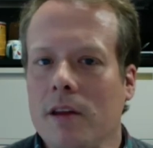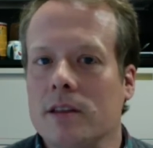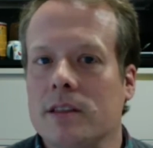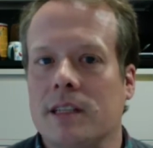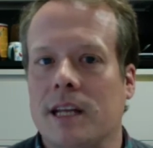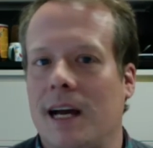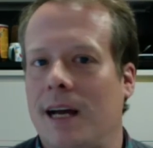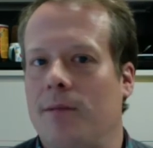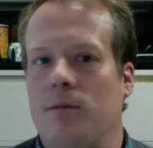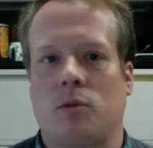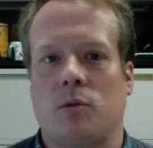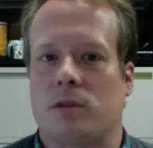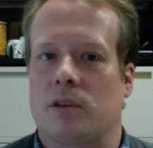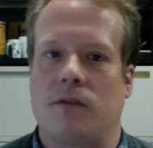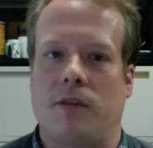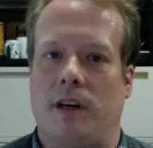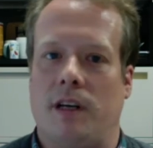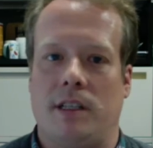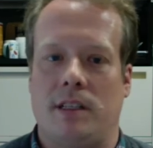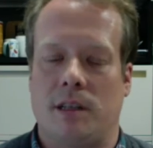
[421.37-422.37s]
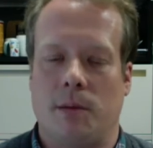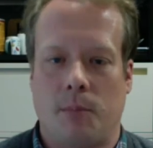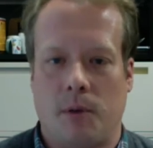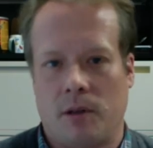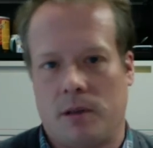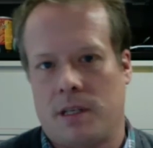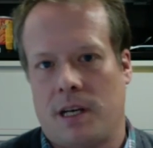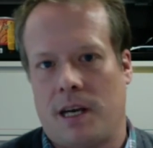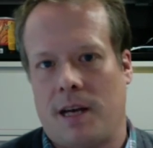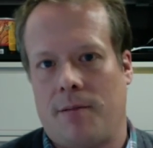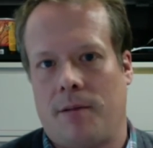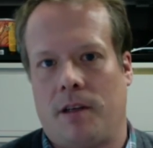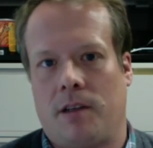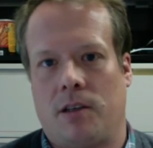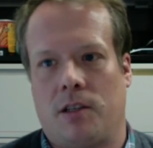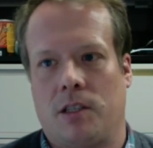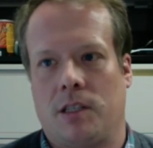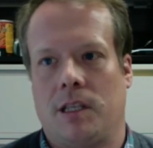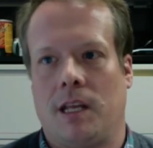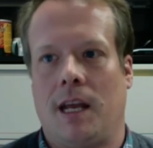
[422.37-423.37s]
those times was a very simple time to
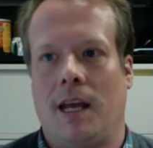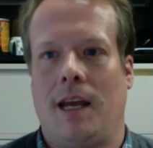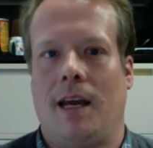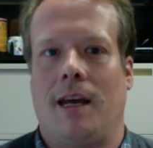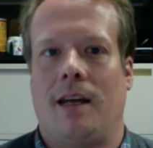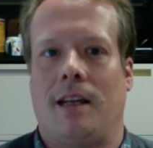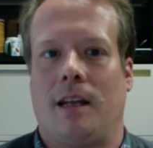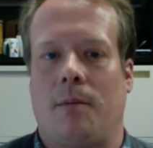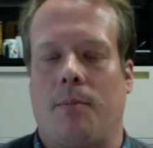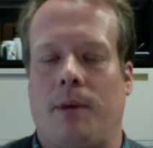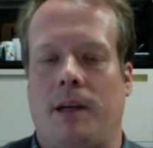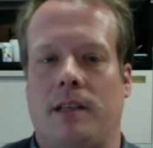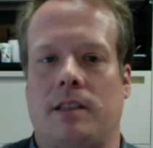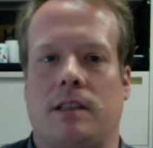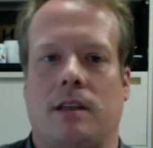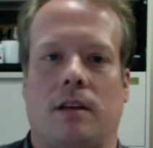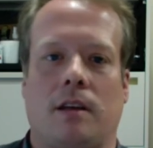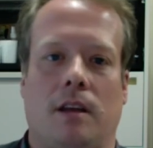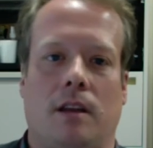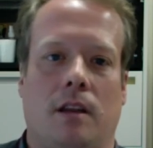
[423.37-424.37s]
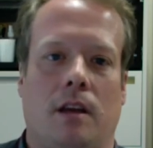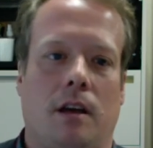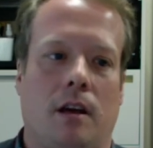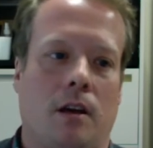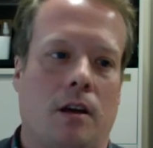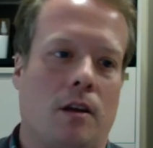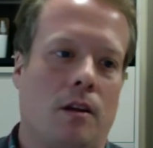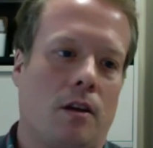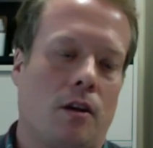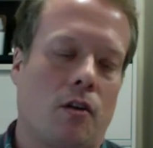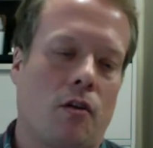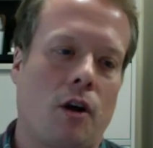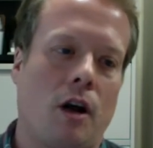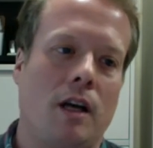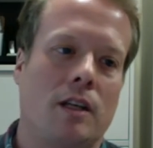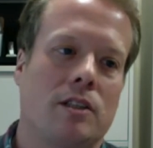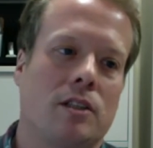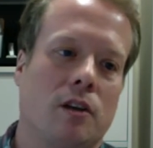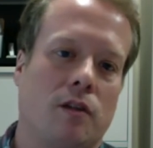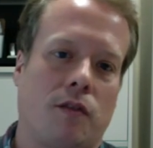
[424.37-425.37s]
understand. It basically the the
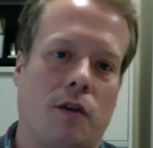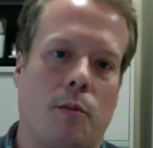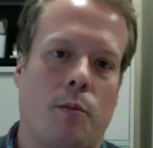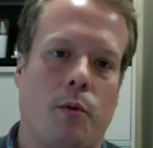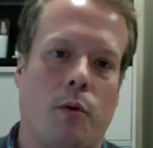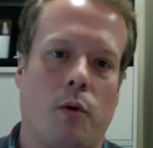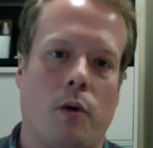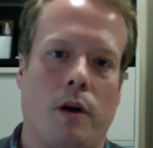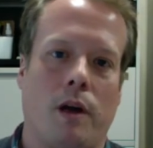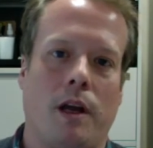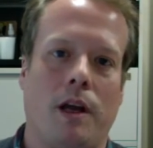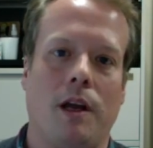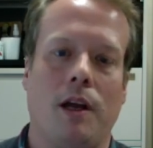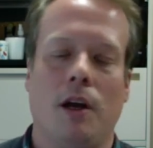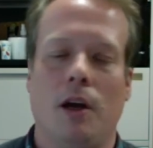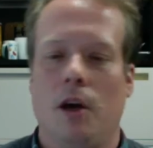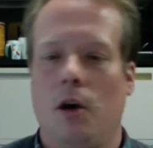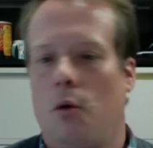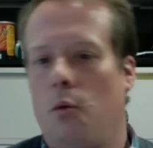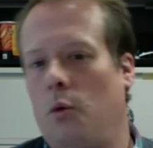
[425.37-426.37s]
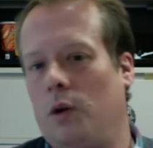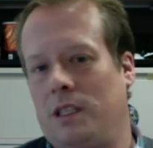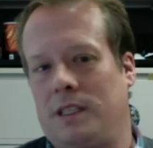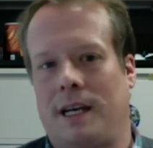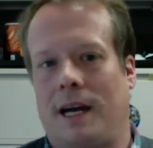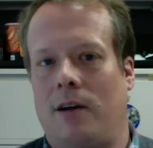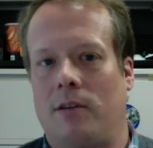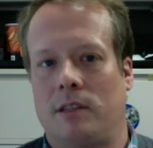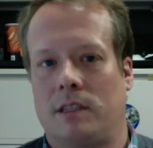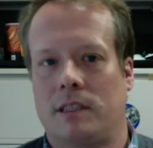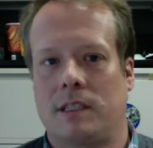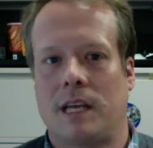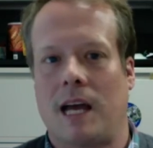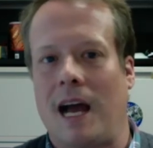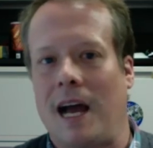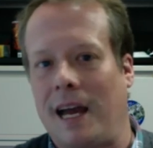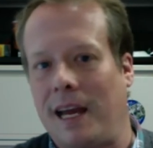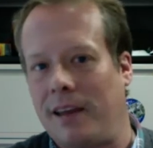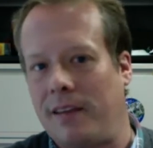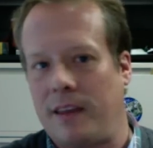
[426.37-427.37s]
crossover point was
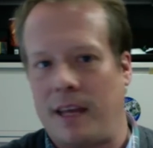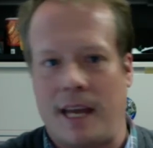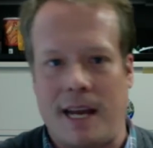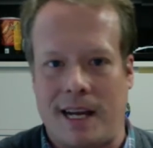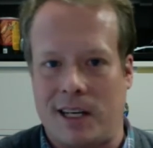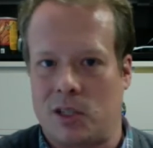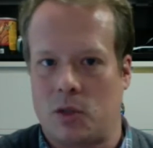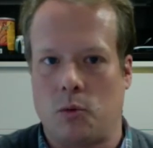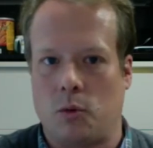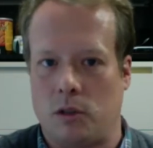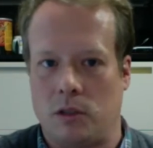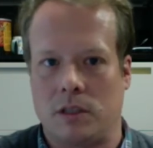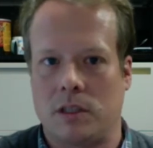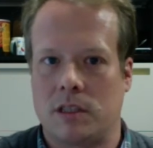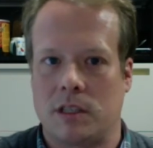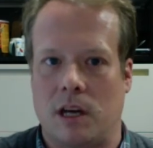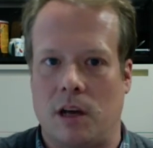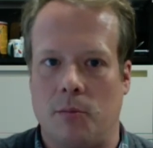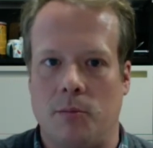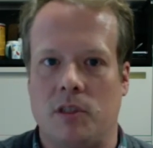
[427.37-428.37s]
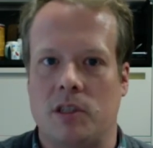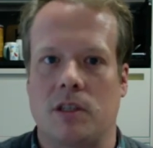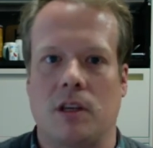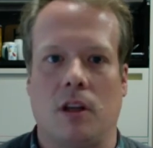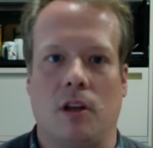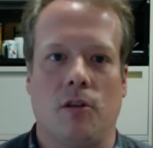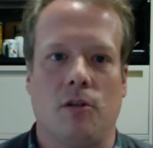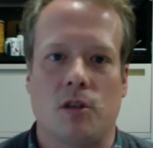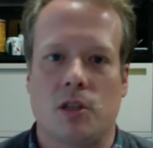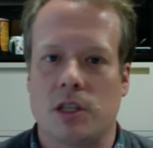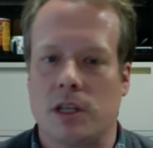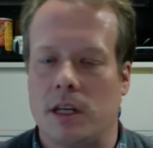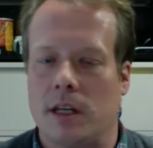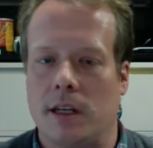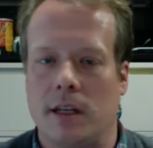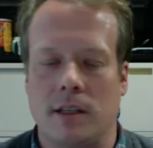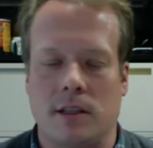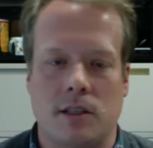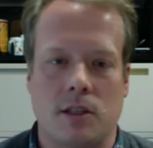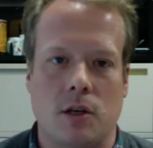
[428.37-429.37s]
outside the actual sub solution,
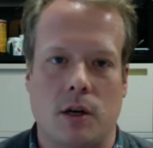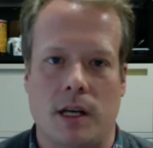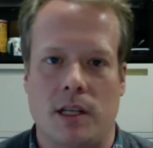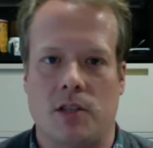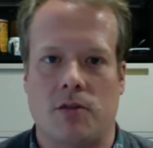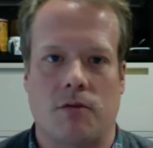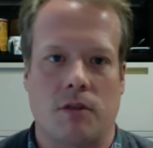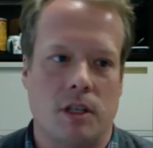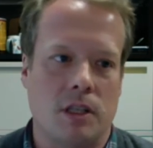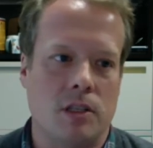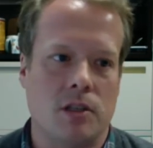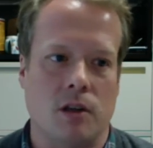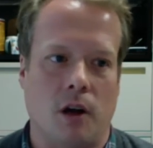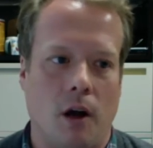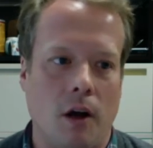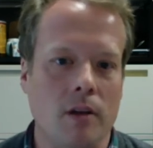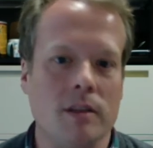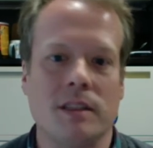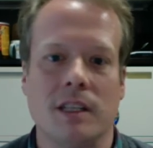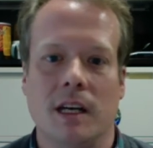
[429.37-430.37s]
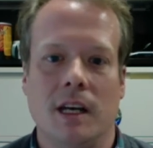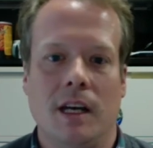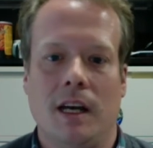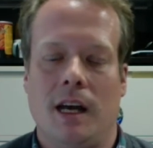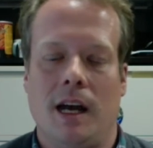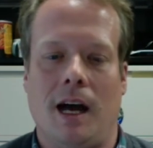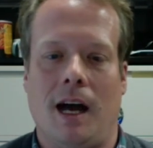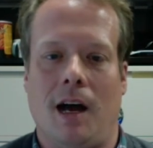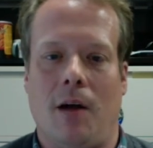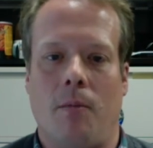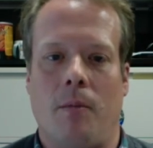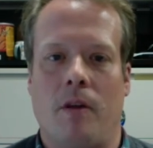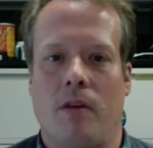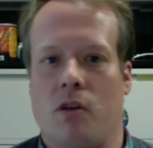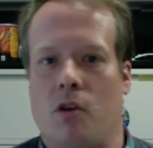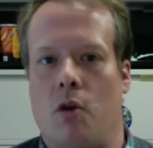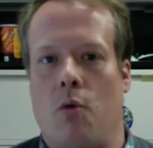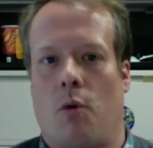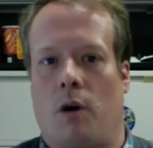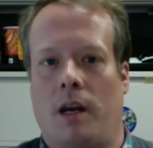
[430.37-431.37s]
and so as a result, um,
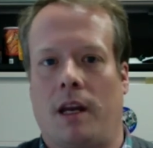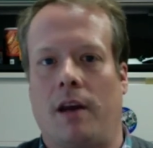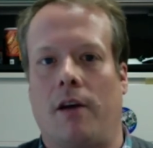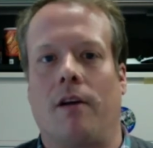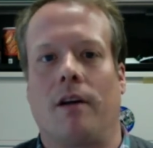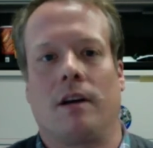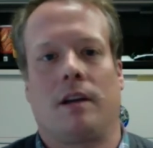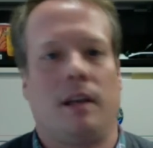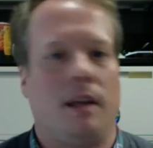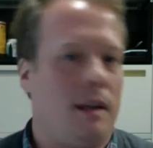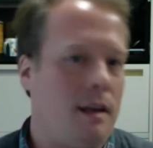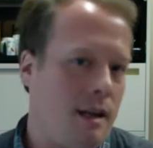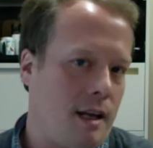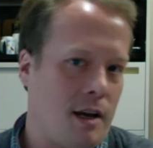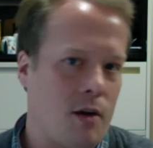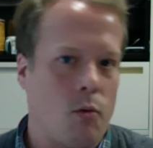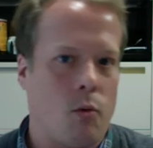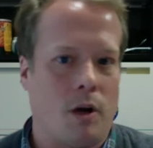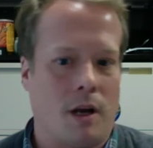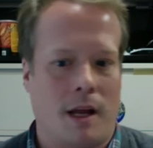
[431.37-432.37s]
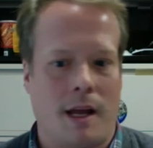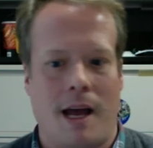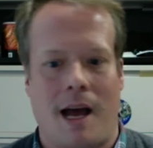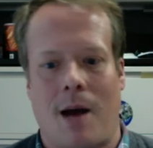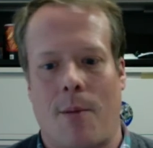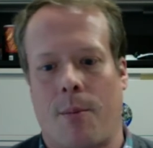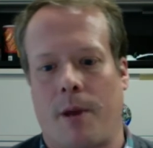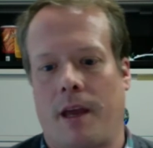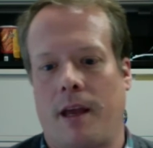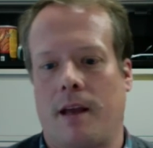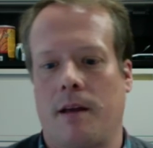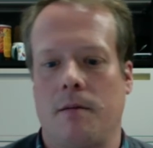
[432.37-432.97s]
you were guaranteed to get one copy